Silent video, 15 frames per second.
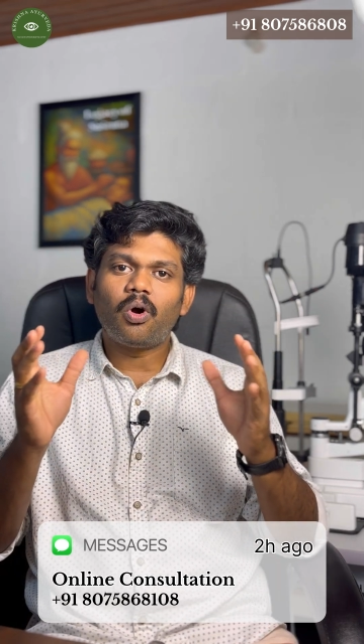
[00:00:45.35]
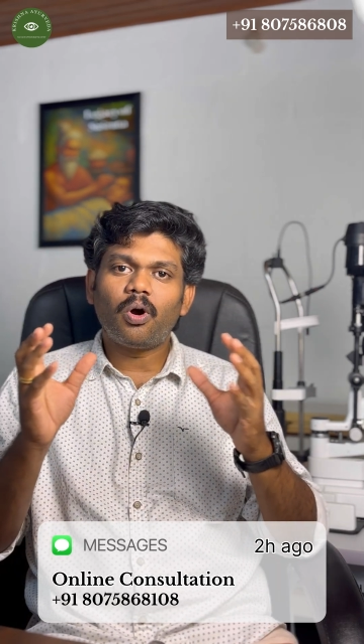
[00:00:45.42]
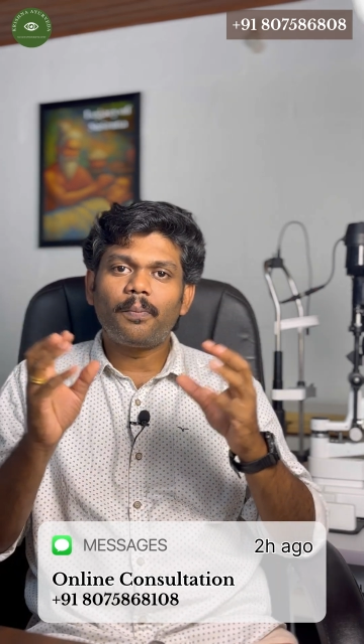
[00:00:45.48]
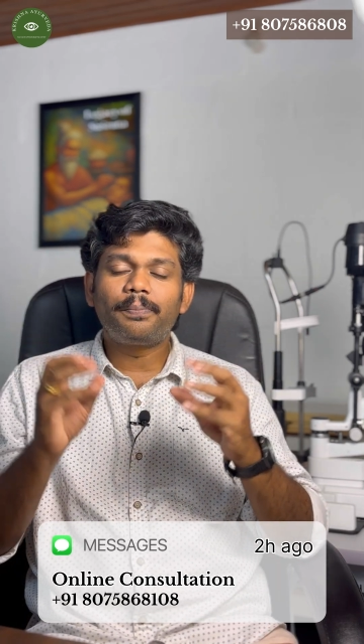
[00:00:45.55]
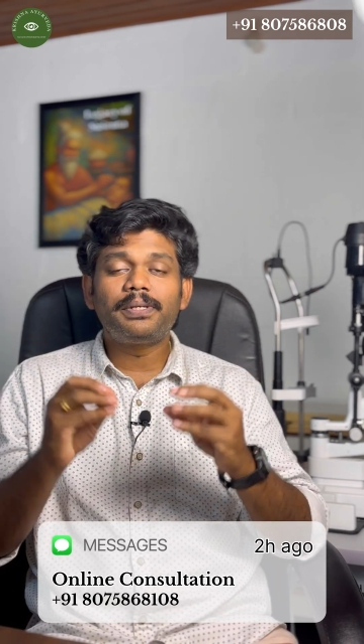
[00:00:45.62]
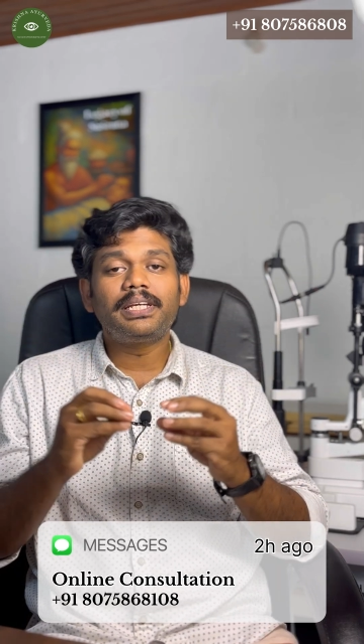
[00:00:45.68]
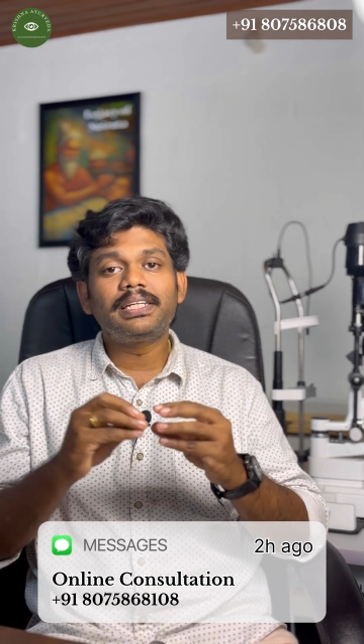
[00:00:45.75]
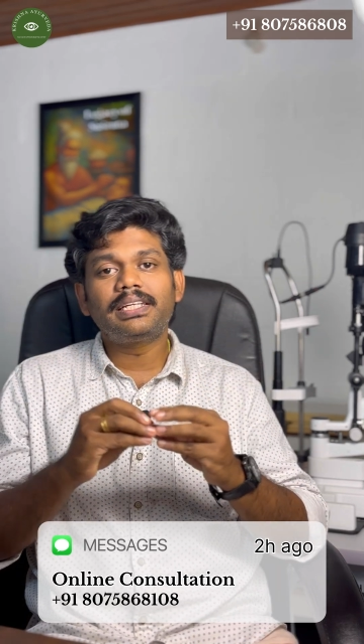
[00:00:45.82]

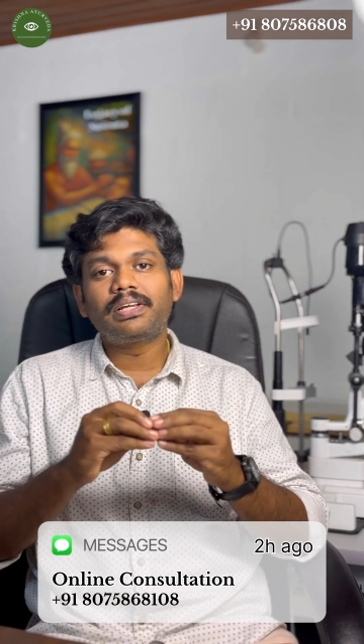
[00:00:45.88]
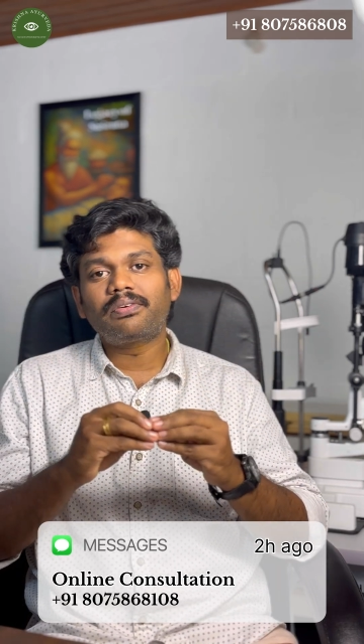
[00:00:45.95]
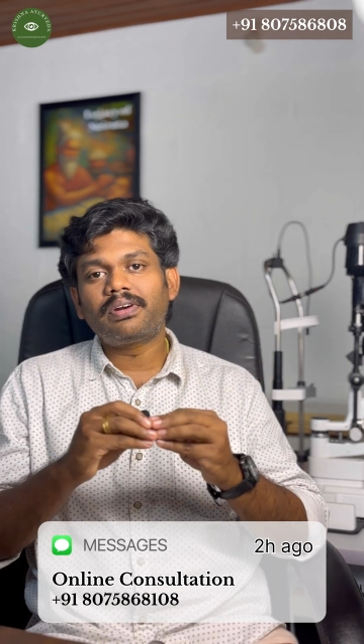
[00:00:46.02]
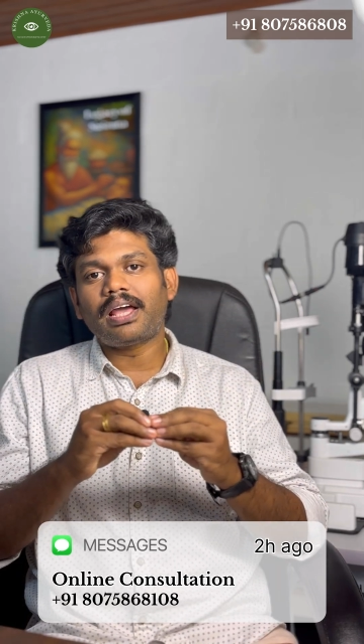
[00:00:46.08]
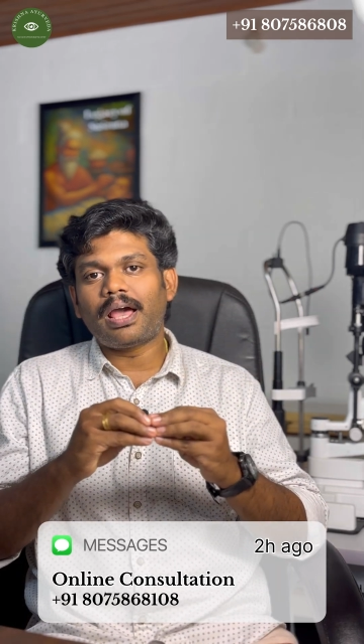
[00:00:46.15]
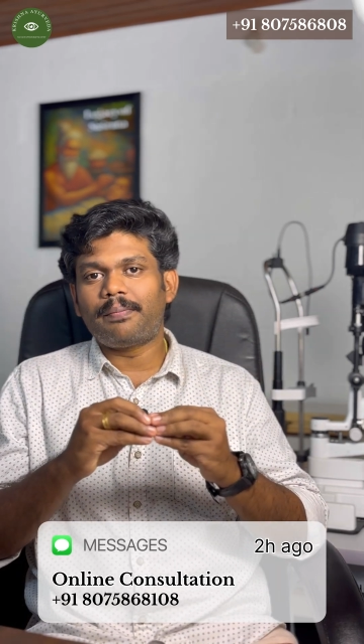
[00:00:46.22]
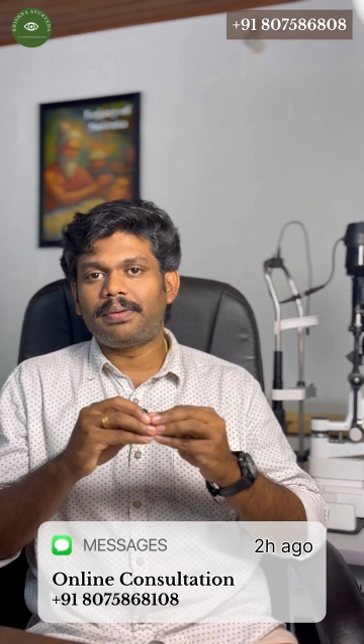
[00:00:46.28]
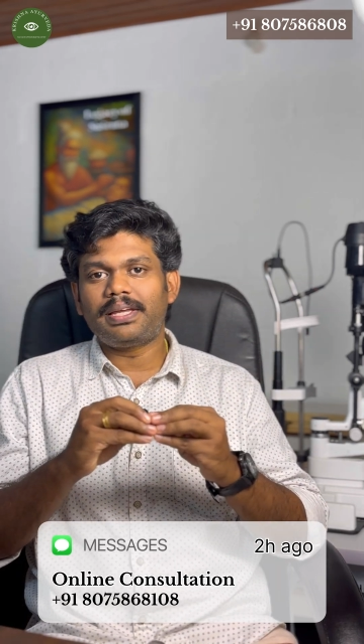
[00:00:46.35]
optic nerve
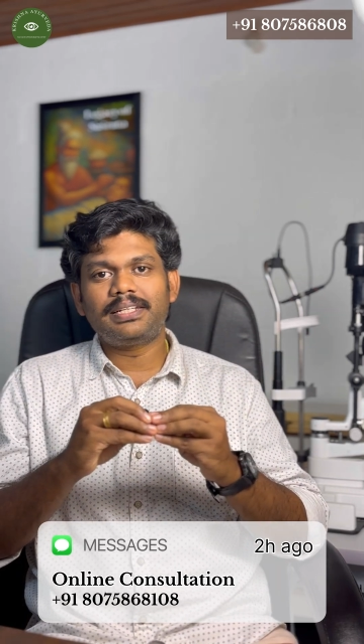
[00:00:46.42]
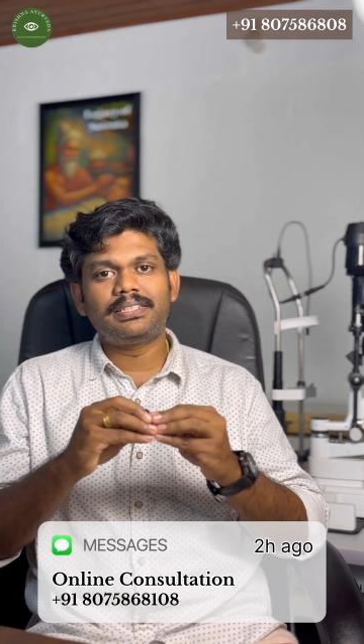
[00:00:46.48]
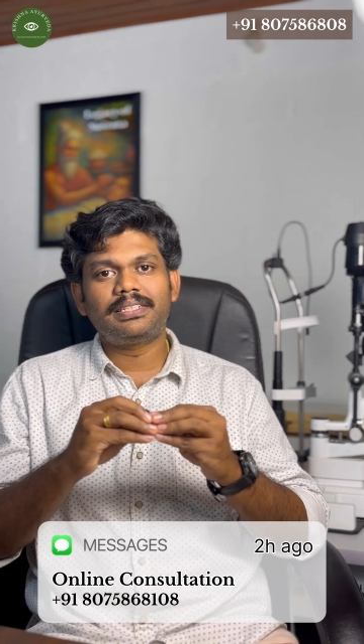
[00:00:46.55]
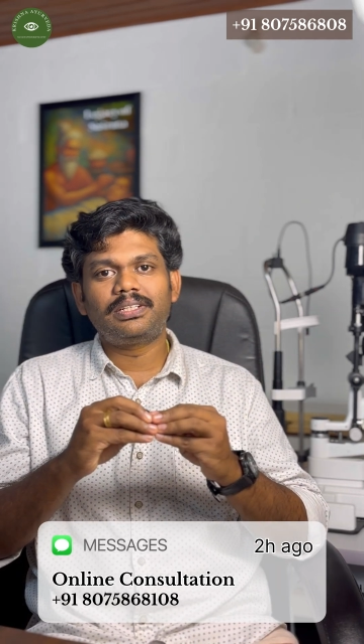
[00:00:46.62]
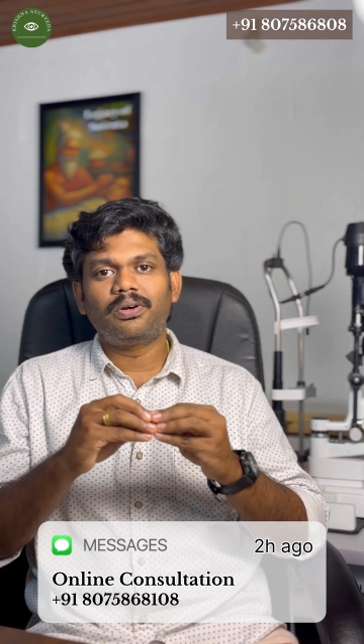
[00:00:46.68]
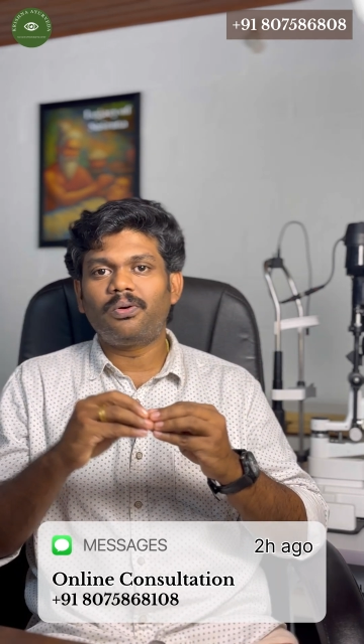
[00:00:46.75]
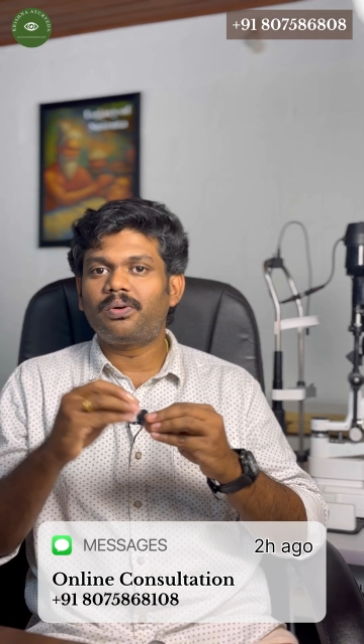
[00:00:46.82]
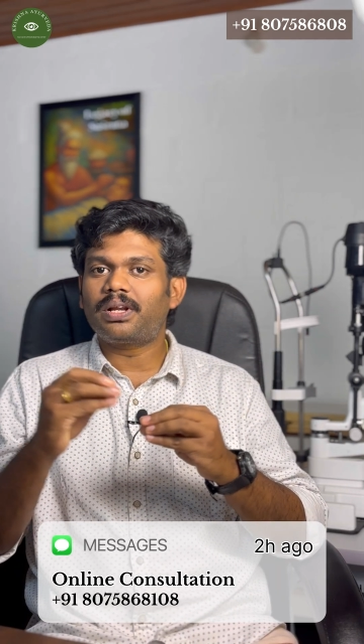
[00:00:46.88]
damage
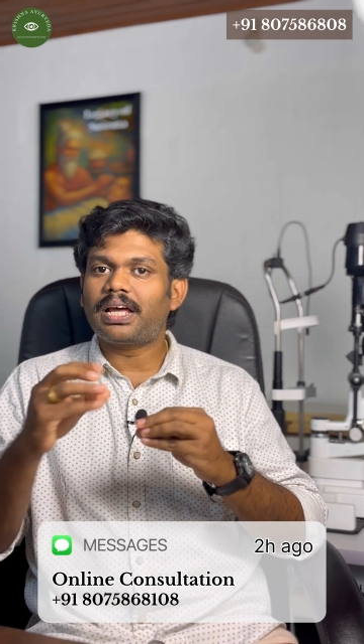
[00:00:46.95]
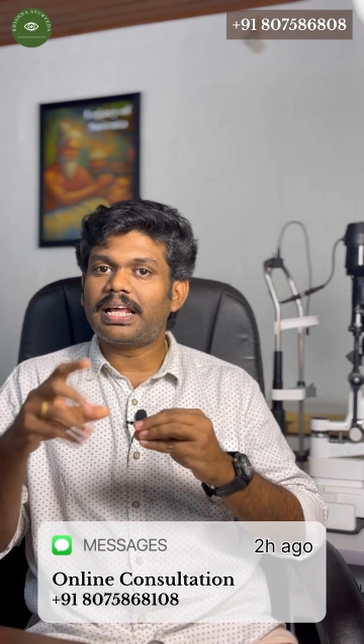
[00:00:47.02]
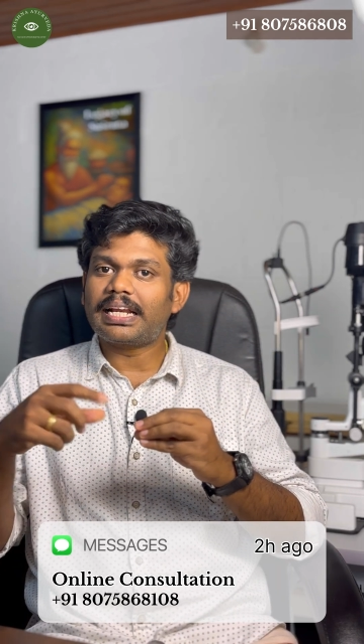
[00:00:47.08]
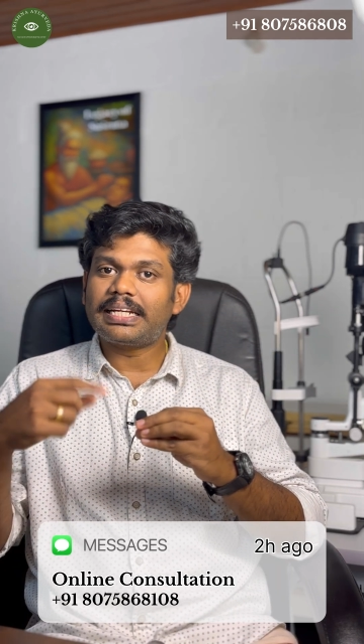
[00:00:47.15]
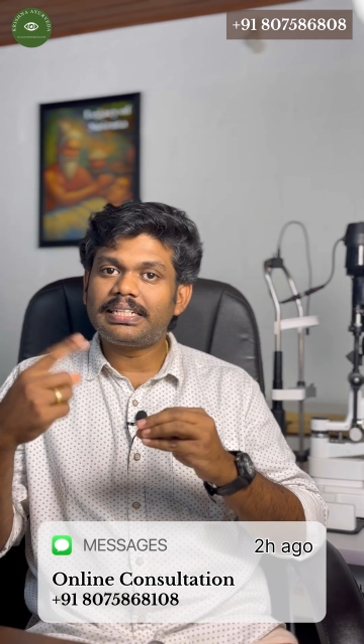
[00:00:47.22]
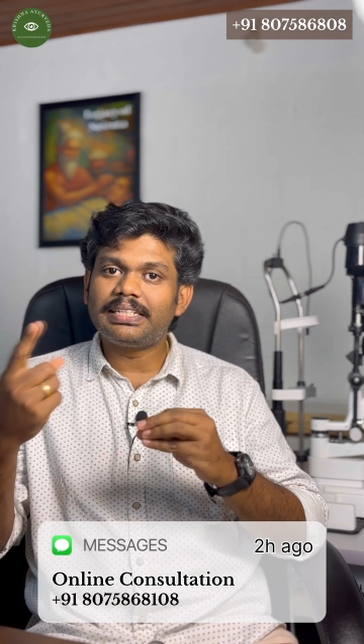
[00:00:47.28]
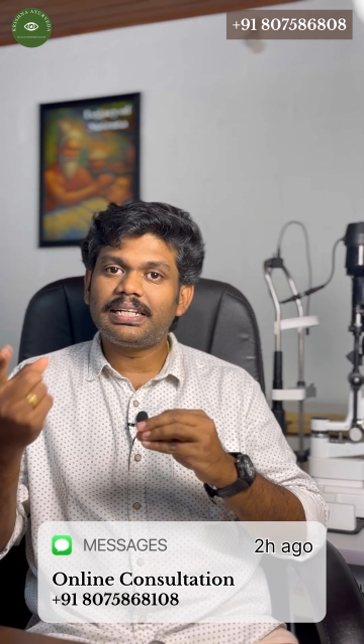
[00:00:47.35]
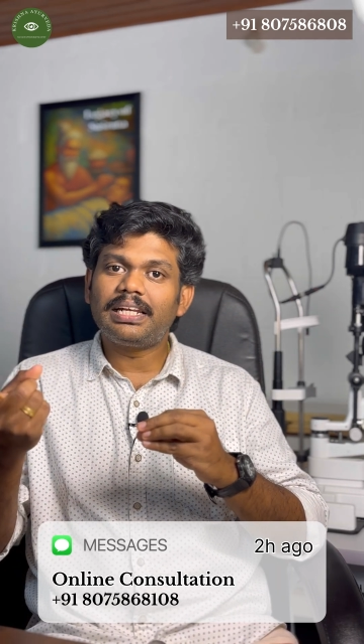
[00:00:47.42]
or a
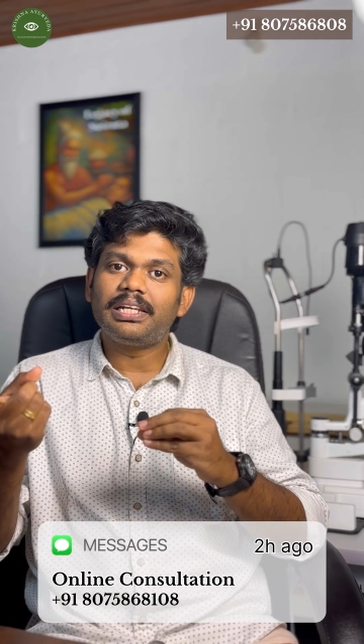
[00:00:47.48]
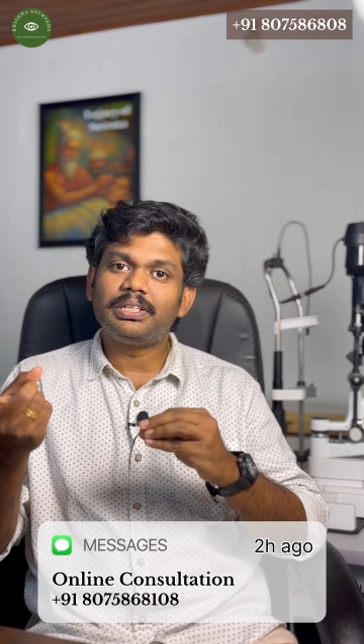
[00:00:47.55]
retinal